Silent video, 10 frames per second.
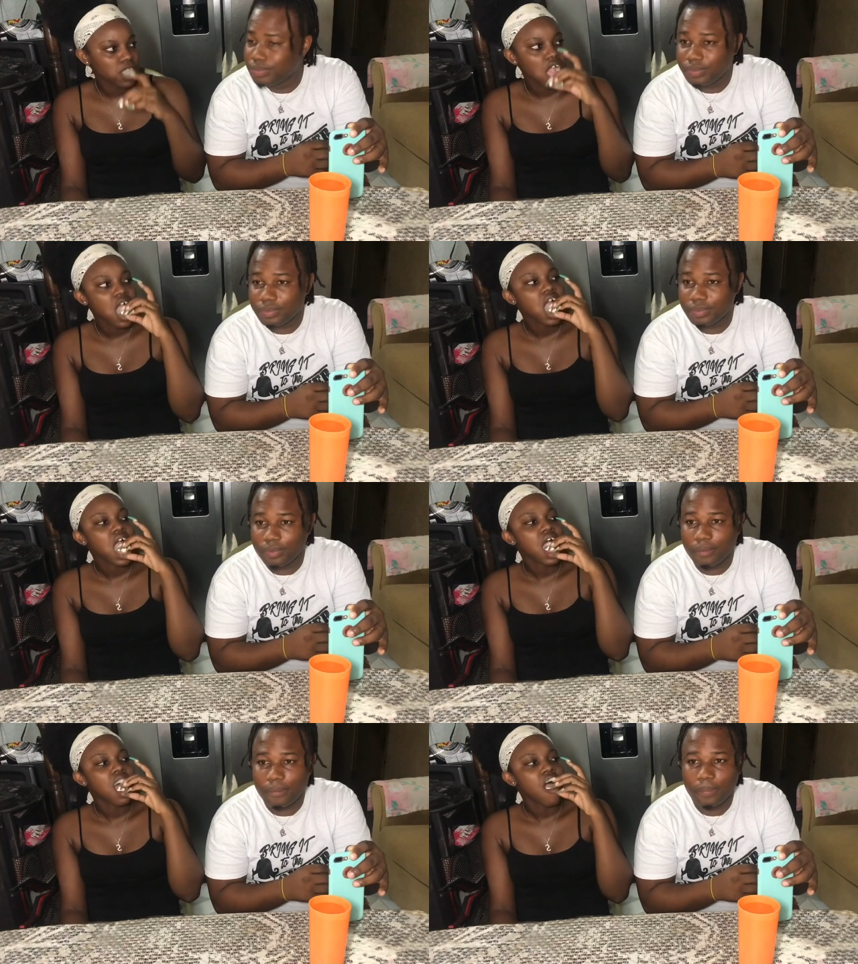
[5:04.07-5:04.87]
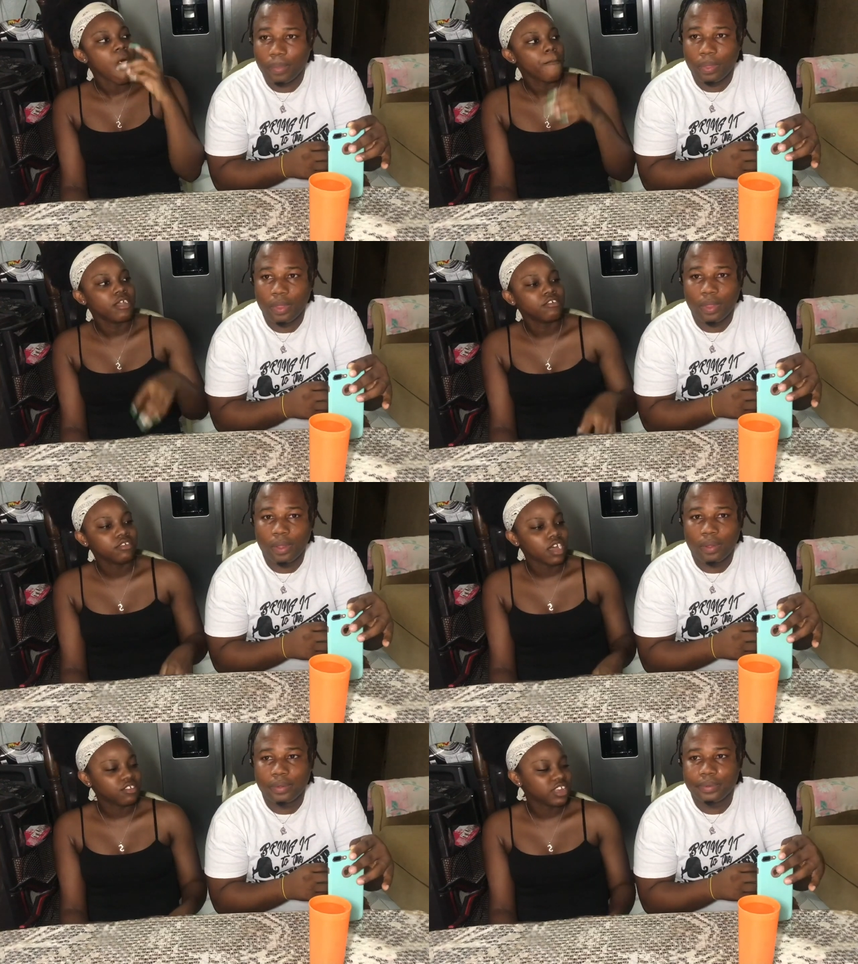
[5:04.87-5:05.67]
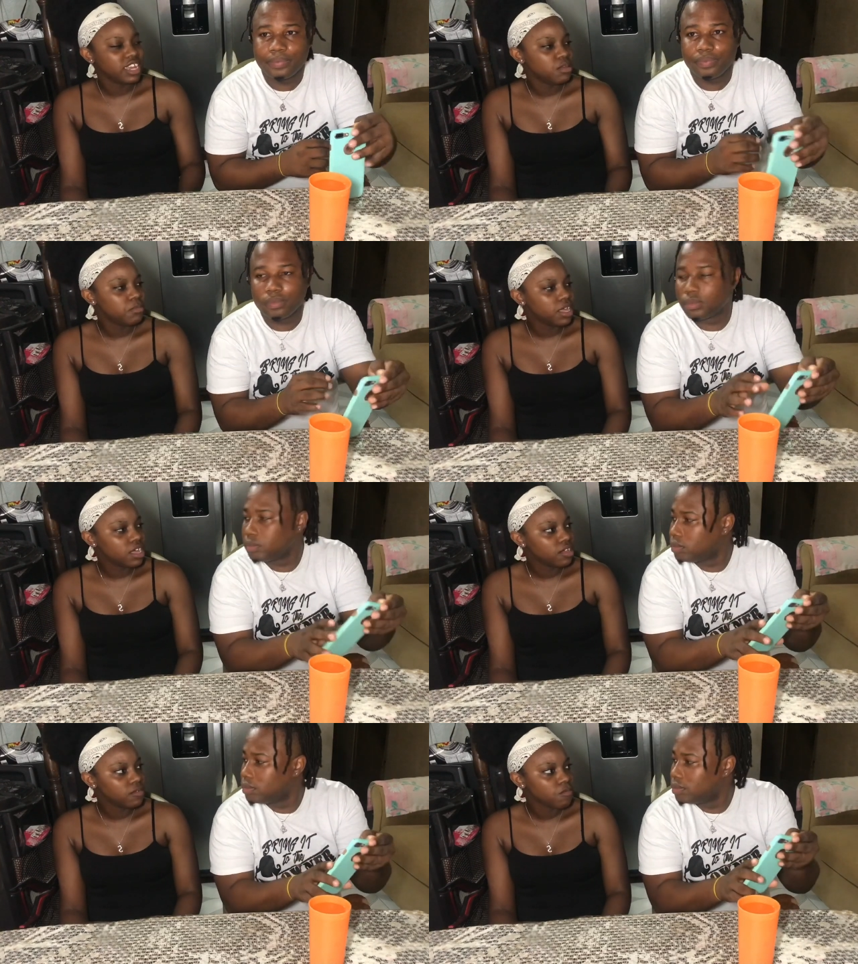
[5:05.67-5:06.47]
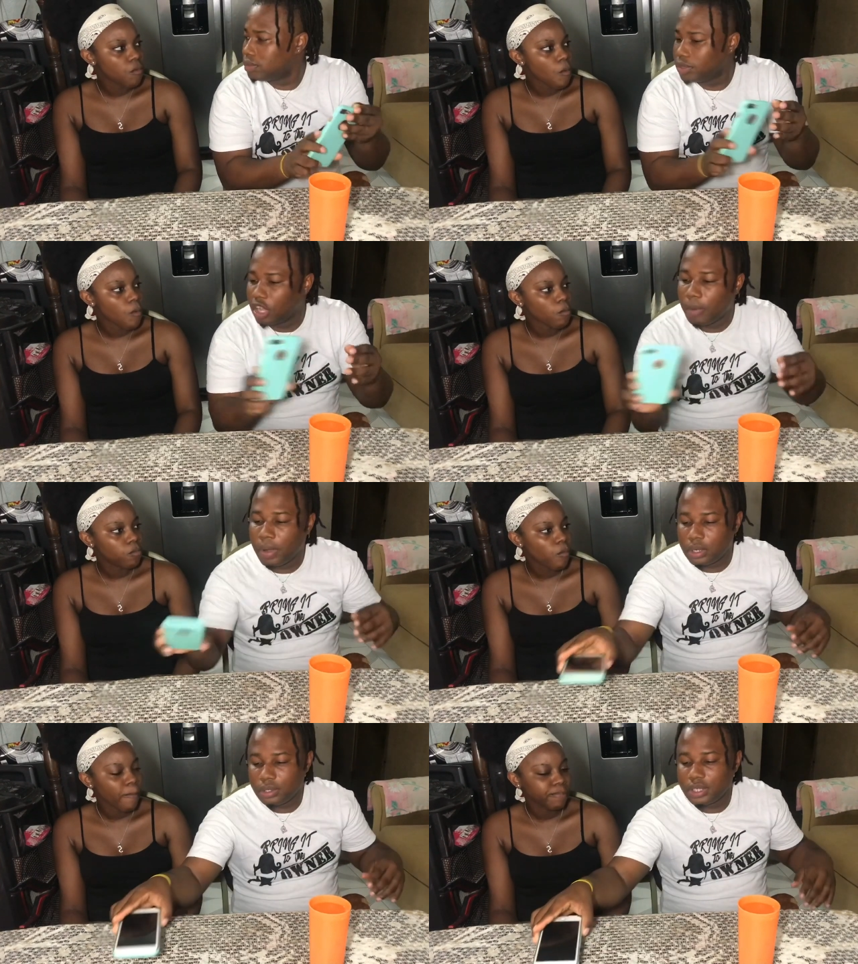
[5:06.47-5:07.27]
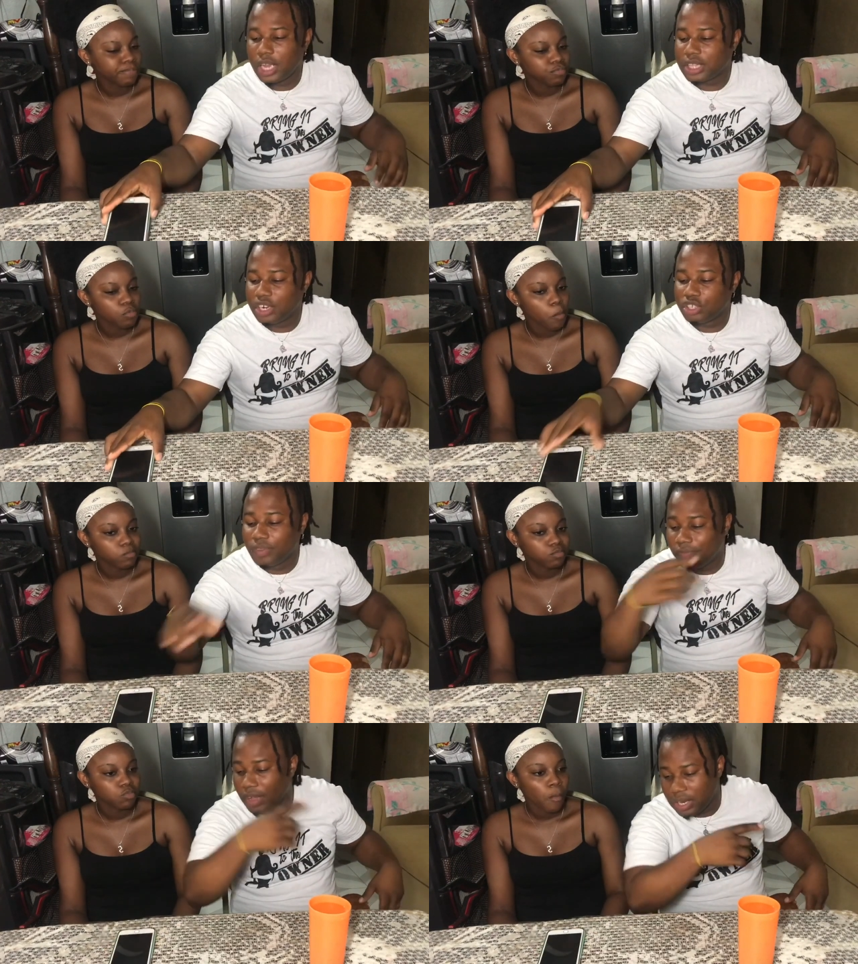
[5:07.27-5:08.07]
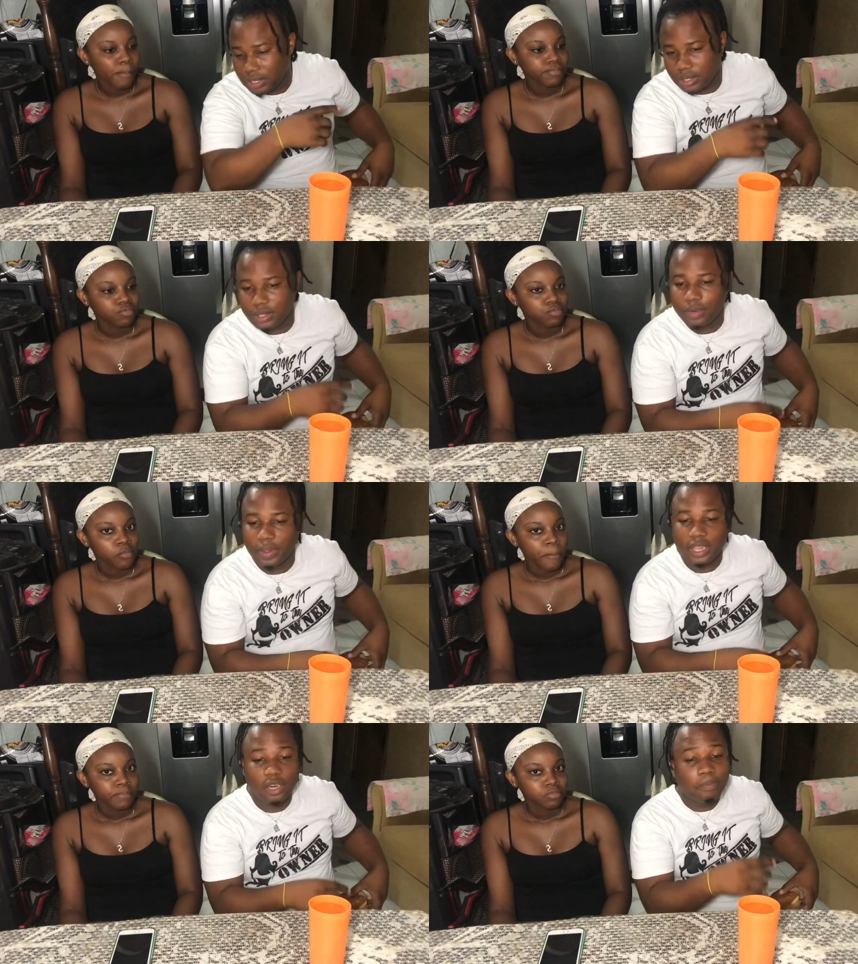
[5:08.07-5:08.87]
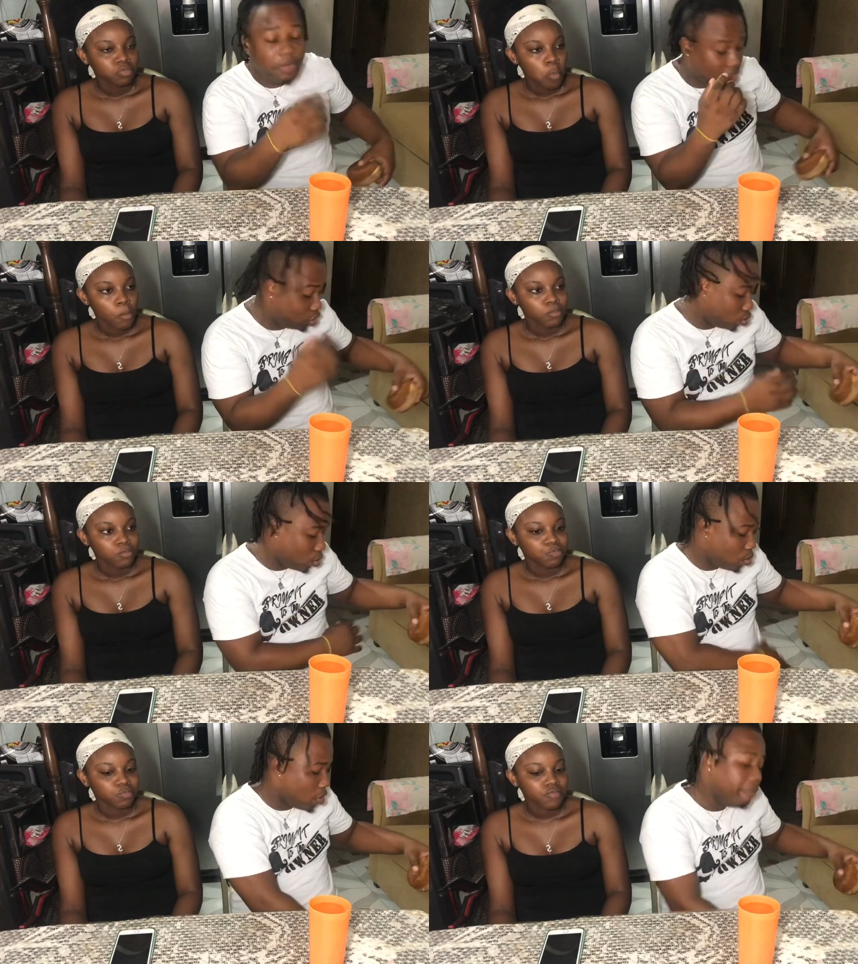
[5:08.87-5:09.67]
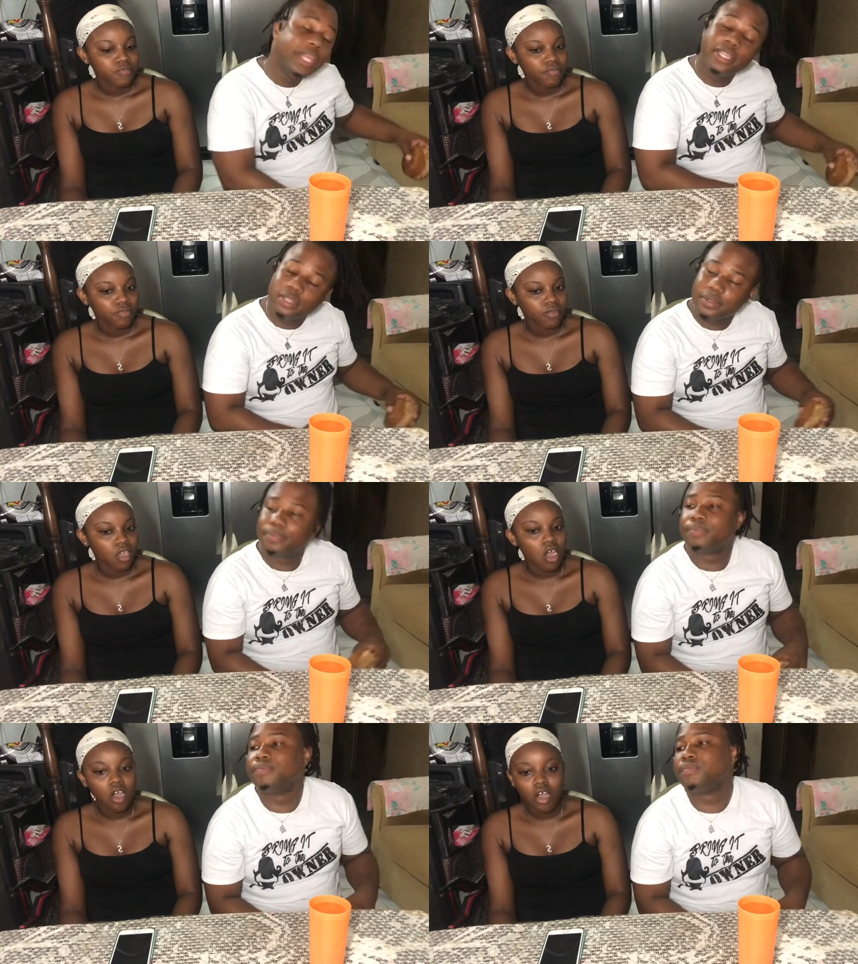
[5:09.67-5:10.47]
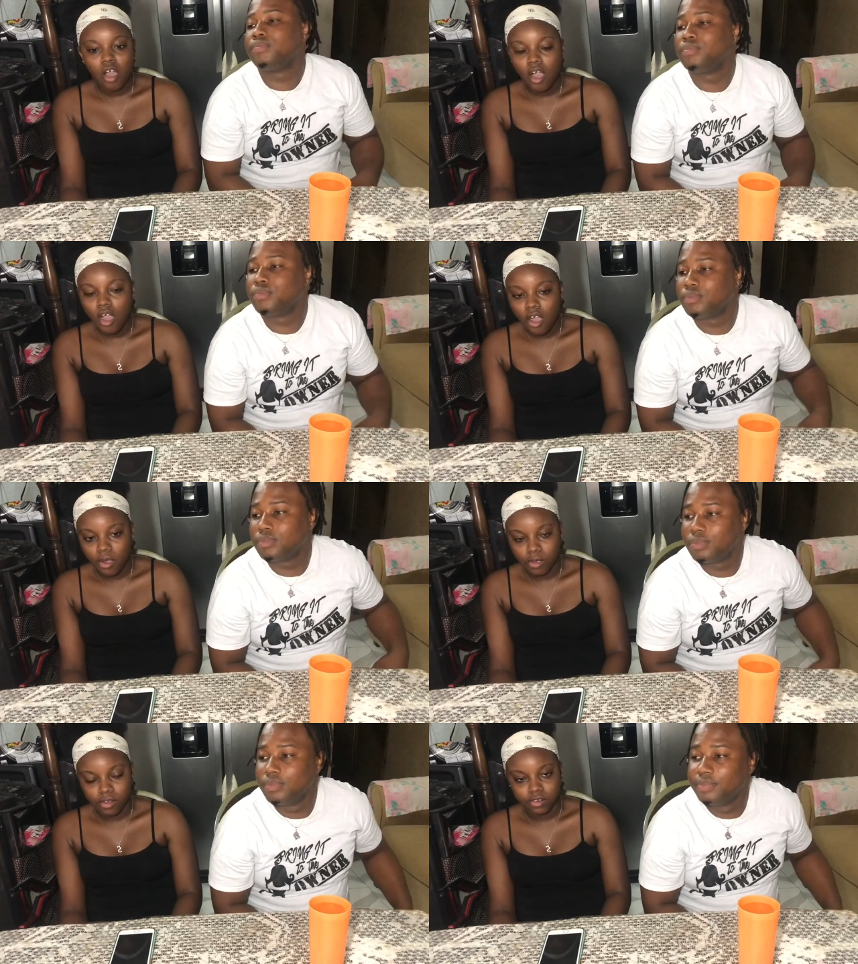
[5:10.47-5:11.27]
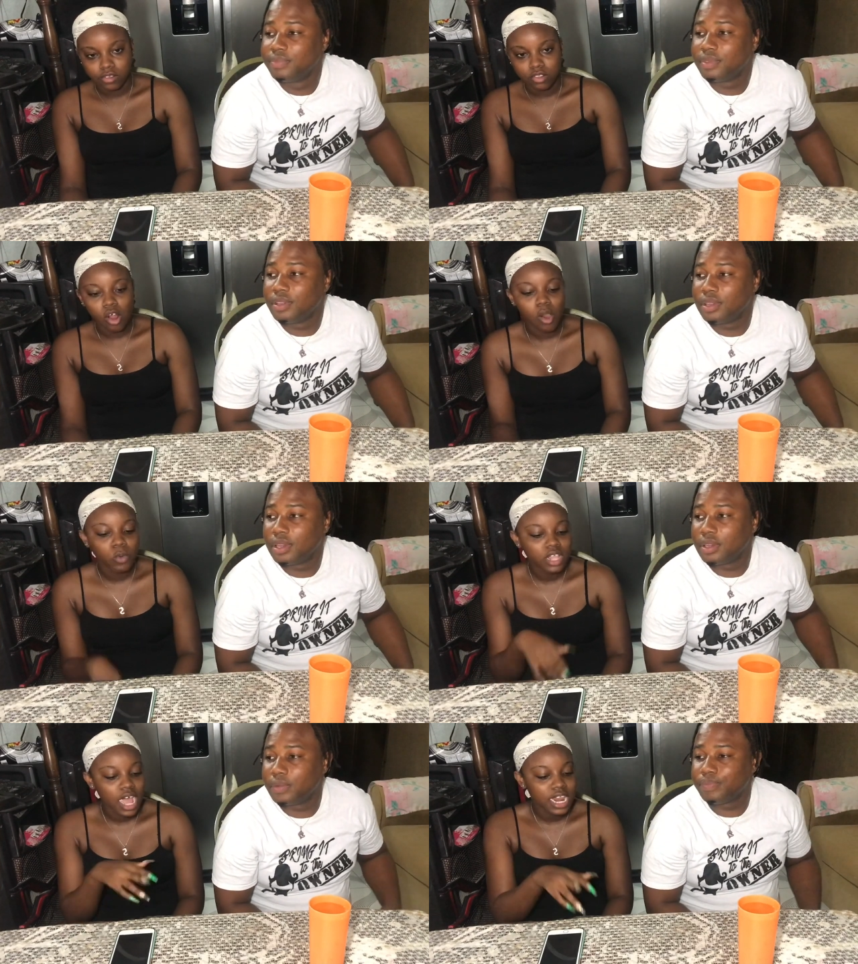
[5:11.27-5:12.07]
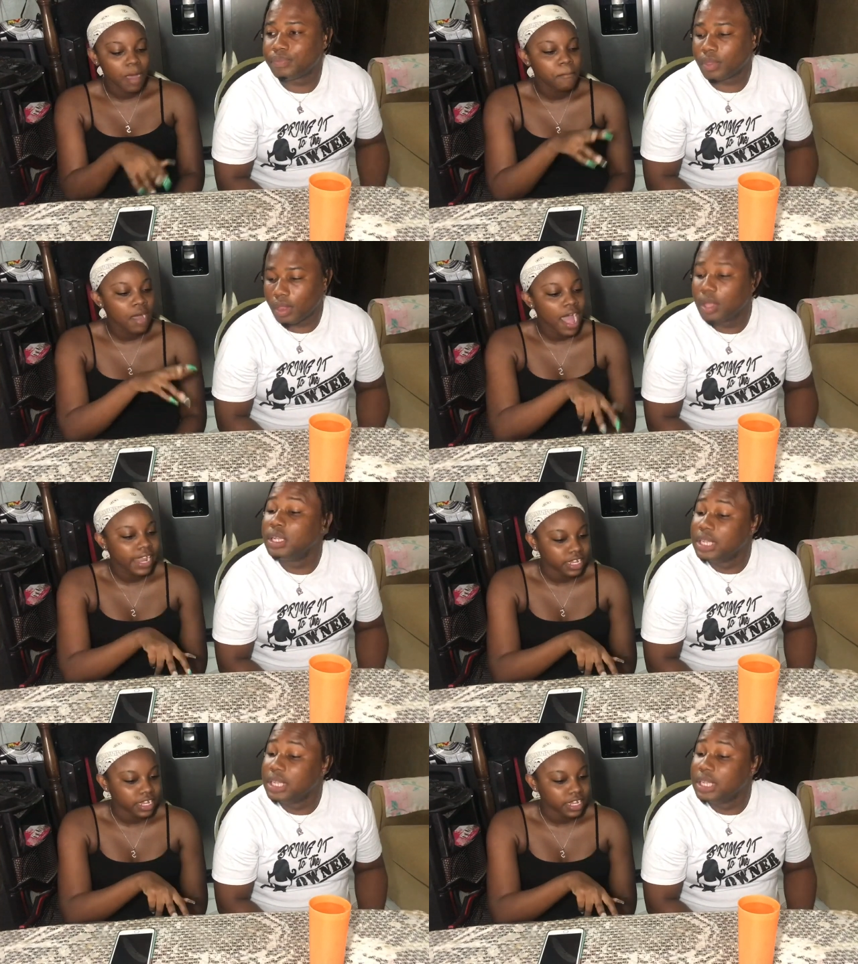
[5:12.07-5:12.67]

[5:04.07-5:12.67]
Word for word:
Speaker 1: hmm. Eh, I said they
Speaker 2: No, man. That just a van. But the big chalk we go meat.
Speaker 1: Oh. Oh, with other man?